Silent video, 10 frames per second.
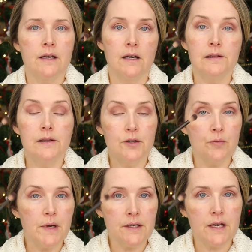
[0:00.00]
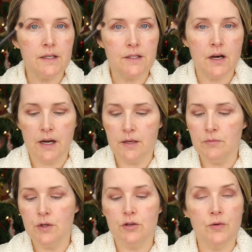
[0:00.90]
a little bit at a time.
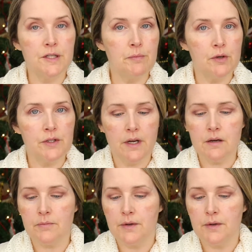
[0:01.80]
You can always build it up.